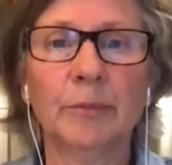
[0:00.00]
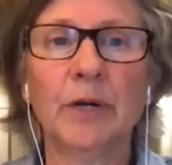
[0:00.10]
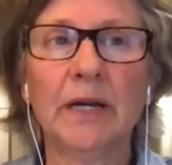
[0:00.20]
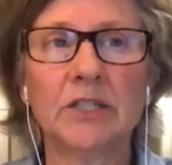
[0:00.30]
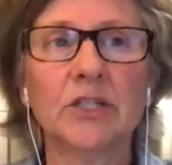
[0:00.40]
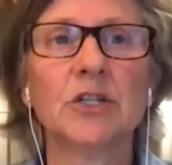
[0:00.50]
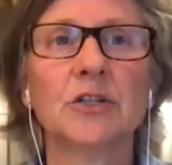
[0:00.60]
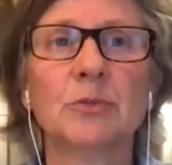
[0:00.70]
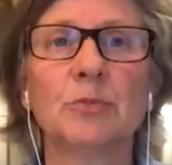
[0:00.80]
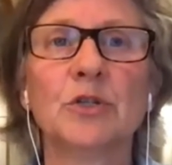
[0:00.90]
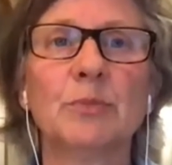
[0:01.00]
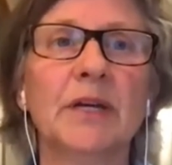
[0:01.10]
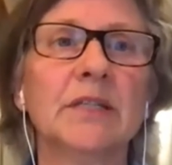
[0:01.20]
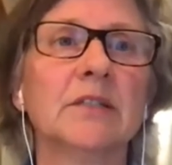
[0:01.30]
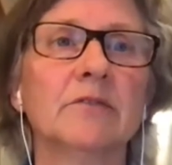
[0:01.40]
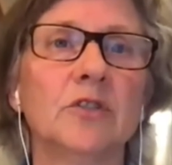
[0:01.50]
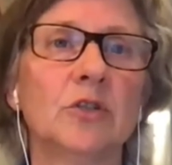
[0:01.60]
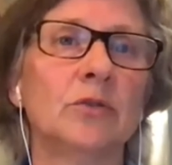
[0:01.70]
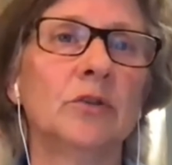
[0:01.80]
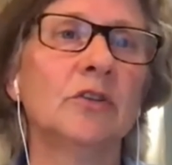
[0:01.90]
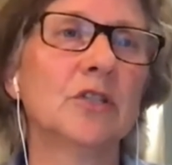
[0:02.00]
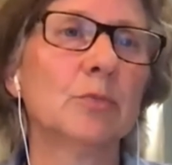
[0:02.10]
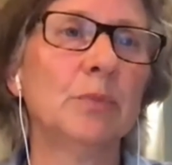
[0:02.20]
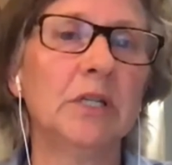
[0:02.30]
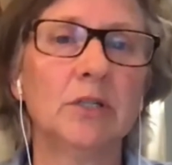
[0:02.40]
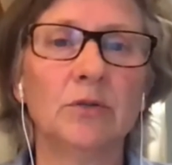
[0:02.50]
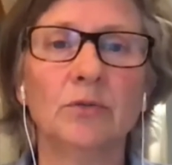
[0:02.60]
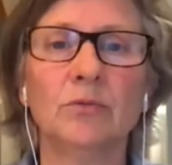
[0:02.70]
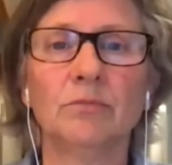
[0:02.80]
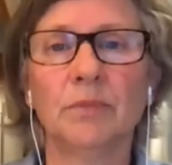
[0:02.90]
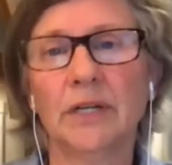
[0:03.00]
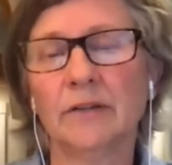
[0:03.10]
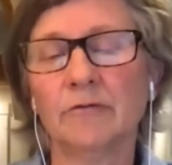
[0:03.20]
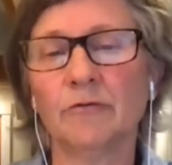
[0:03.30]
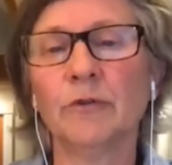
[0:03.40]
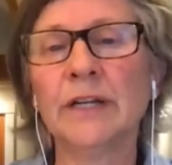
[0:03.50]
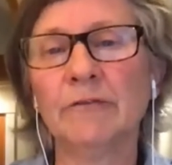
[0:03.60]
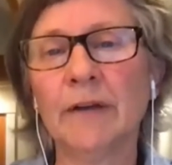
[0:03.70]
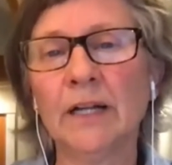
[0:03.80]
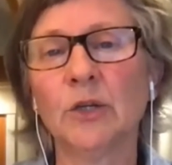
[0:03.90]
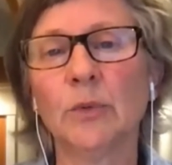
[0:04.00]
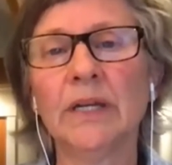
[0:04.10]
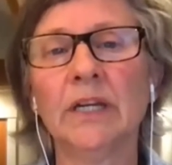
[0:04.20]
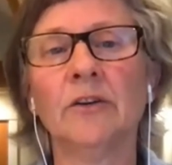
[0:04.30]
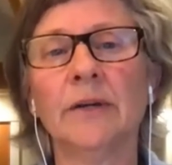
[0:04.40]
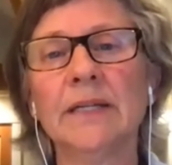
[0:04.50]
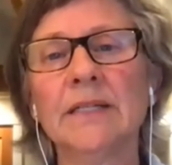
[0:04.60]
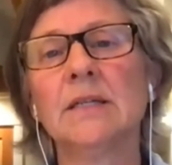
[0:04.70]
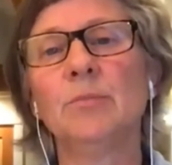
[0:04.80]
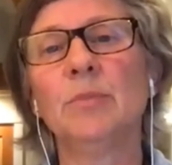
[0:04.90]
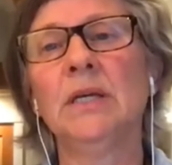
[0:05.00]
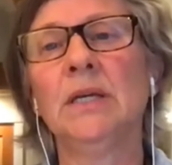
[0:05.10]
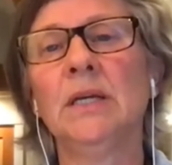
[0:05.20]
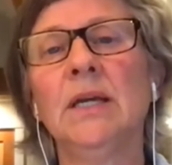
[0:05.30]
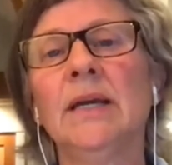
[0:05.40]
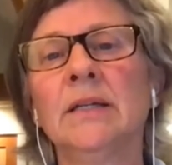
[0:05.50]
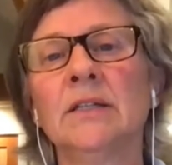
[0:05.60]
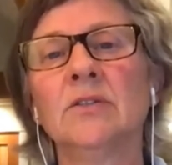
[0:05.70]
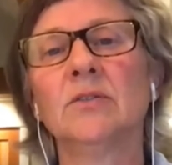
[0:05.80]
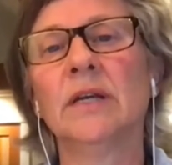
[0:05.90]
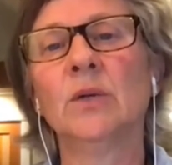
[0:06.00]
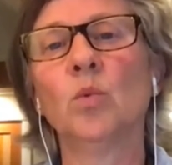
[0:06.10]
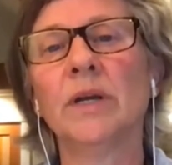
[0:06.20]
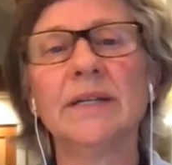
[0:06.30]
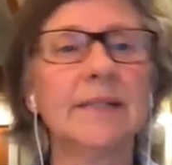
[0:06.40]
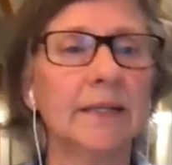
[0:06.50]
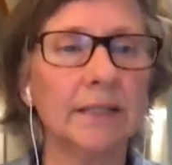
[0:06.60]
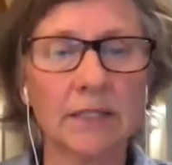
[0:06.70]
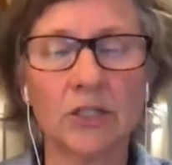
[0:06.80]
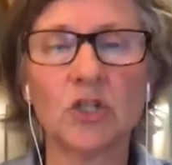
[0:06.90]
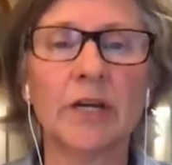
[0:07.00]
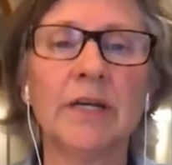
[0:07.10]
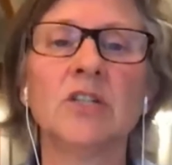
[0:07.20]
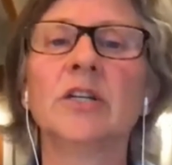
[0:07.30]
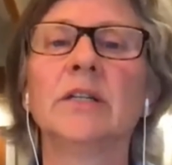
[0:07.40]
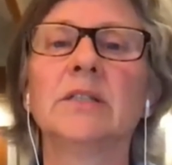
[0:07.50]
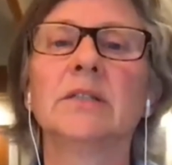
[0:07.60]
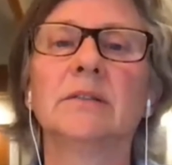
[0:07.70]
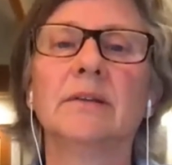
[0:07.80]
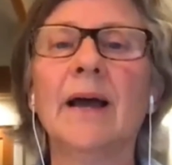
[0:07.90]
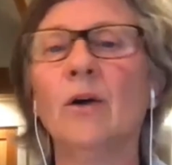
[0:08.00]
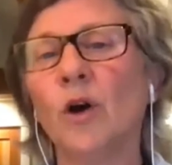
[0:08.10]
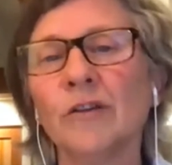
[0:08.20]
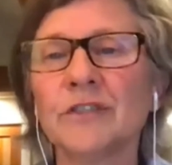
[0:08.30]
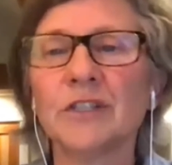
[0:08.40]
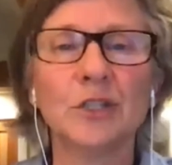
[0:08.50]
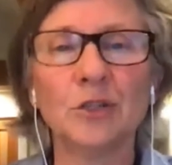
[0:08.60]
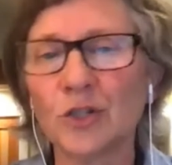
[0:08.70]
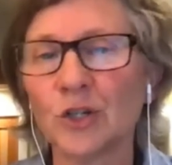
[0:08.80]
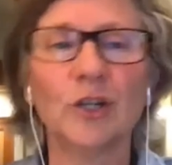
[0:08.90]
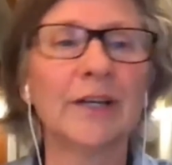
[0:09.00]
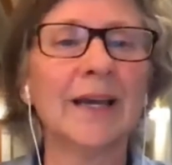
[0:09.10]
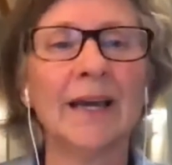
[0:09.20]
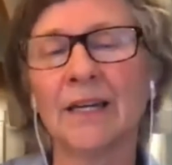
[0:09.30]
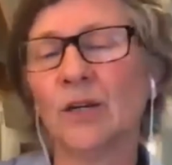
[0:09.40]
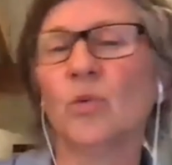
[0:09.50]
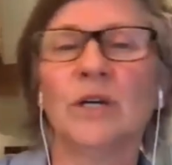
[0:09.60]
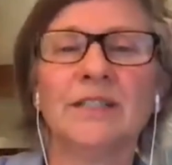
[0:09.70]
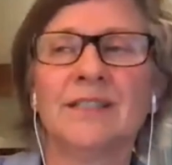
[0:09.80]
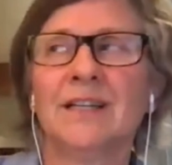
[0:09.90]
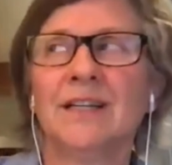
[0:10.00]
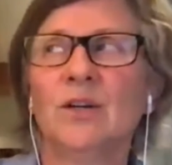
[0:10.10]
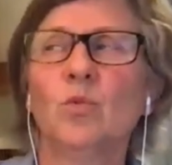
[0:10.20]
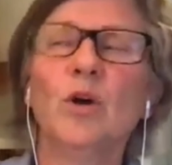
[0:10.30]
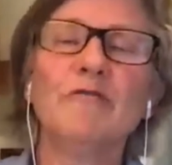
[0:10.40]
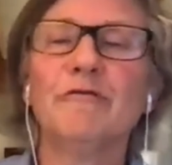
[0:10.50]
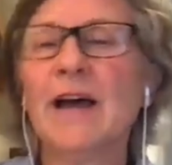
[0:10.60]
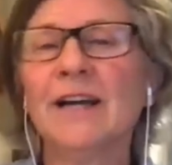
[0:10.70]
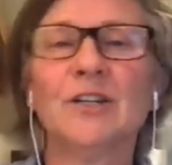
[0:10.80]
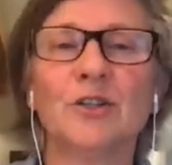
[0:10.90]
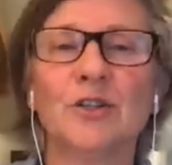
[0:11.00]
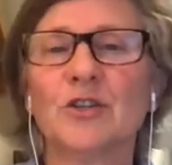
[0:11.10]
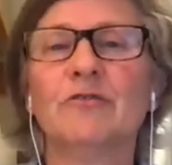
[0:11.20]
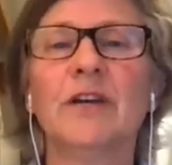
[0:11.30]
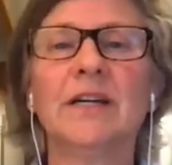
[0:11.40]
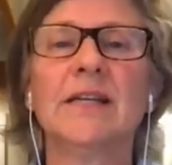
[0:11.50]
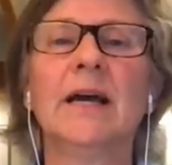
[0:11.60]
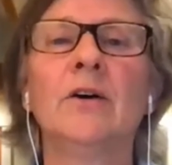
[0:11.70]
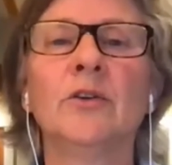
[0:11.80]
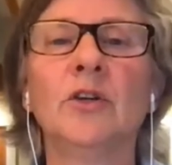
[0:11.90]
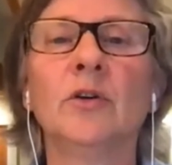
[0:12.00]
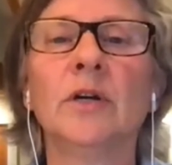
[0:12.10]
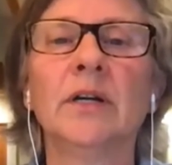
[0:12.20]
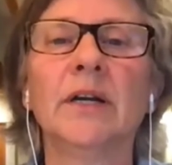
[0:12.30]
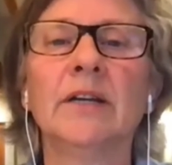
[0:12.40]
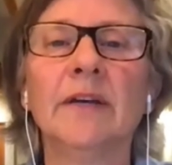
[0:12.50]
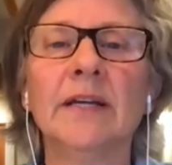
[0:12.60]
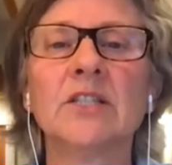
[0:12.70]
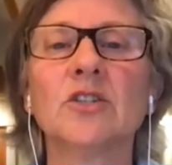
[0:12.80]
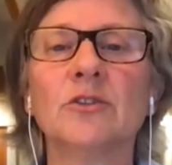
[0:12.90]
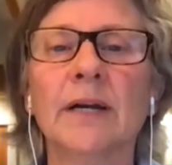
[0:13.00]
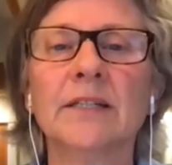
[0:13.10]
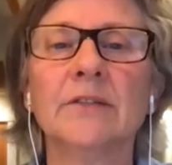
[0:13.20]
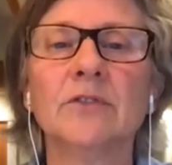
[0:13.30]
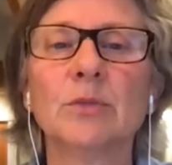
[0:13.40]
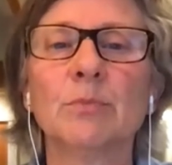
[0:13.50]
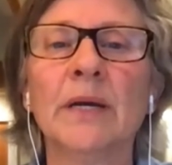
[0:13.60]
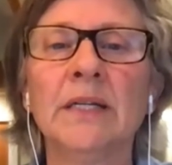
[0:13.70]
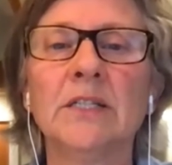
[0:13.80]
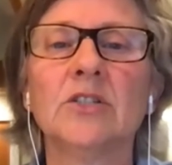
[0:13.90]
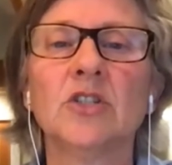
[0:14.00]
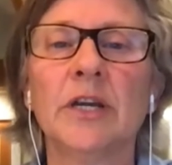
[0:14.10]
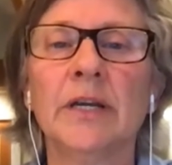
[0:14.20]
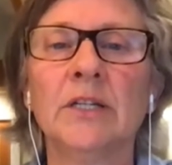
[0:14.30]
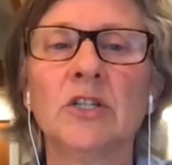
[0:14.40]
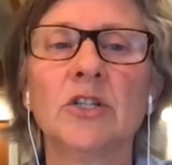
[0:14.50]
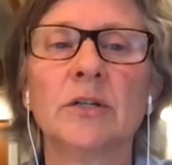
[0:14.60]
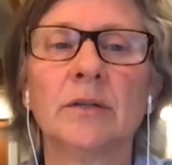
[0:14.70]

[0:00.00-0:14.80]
practitioner's perspective, Joan, you could speak to kind of reevaluating your ACP and what it takes to change it, how often you should look at it, what factors affect how your advanced directives might change.